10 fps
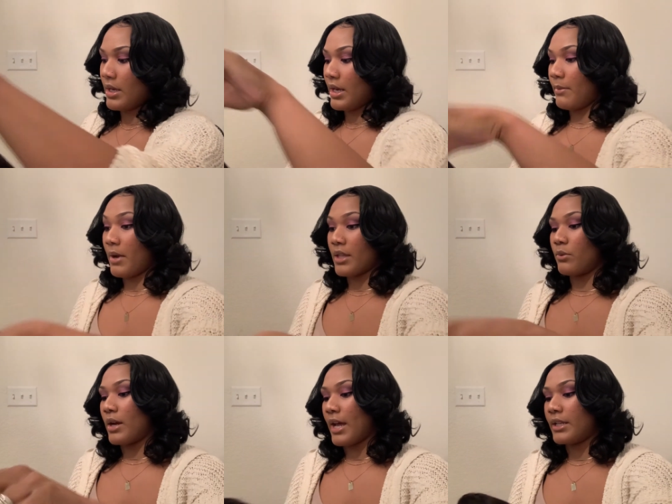And by the
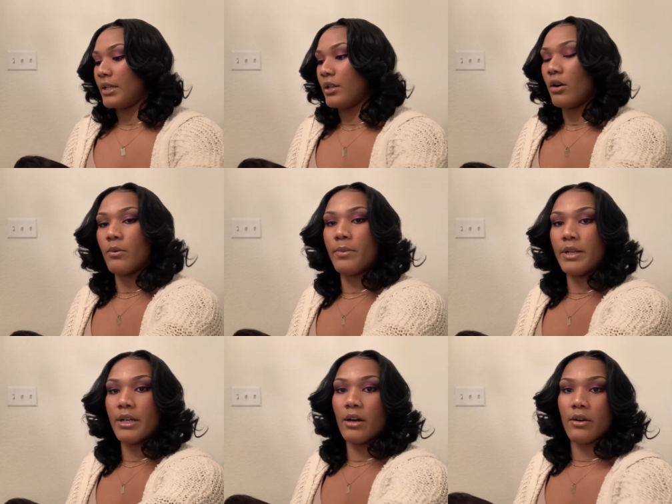way, I did open
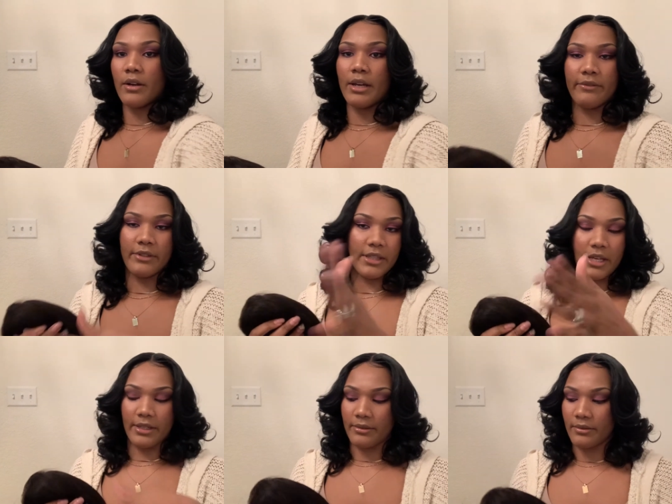it or
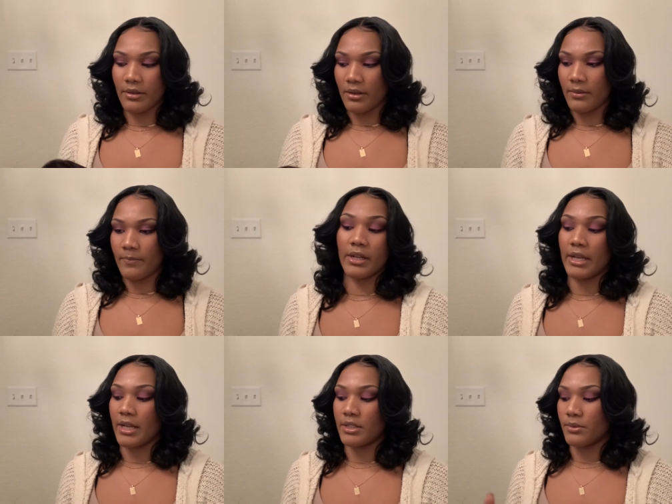everything.
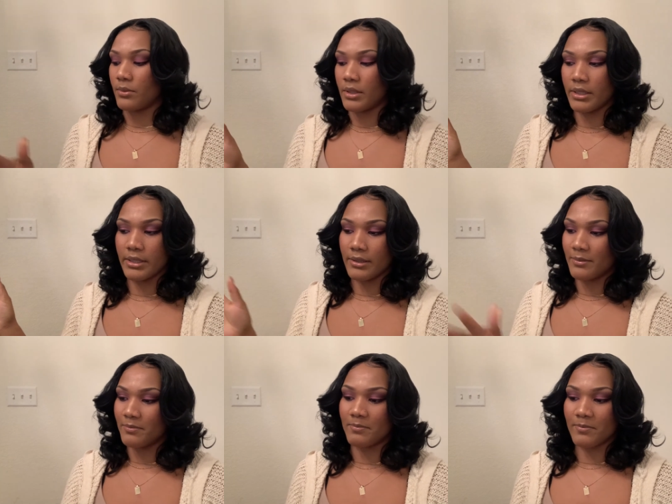Yeah, I just wanted to
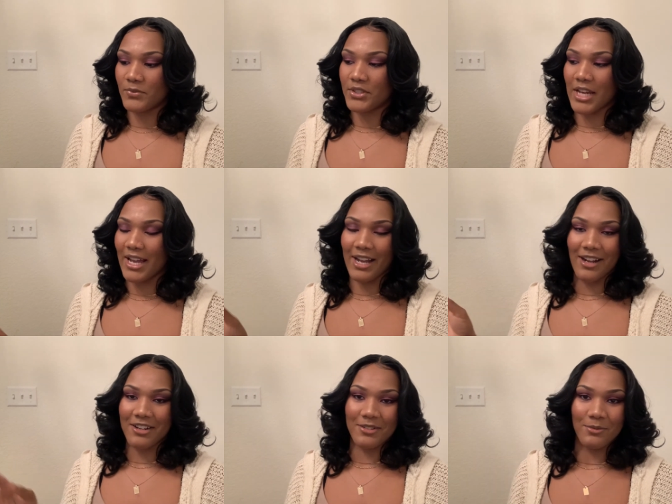check. I
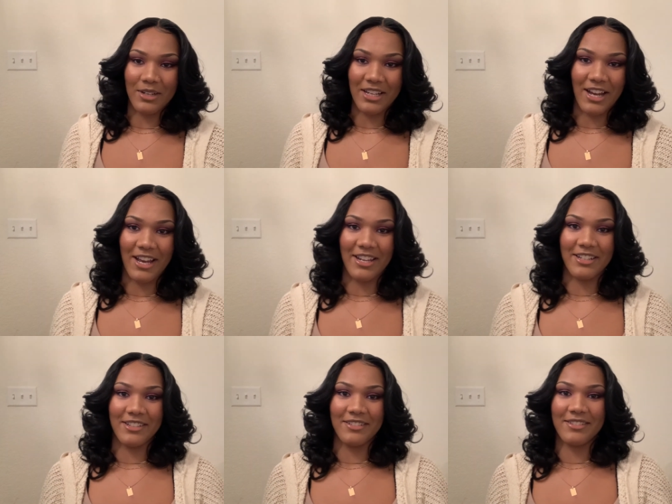couldn't wait. I had
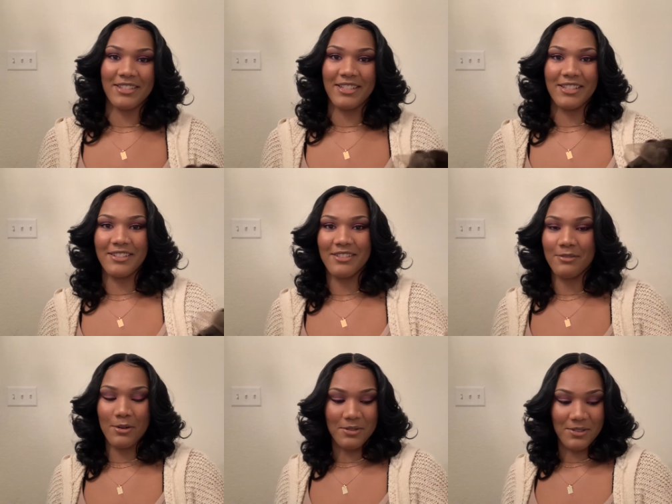to see
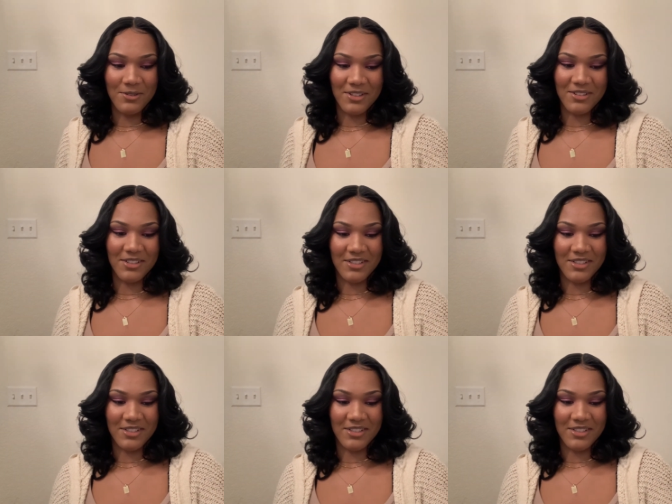what was going on.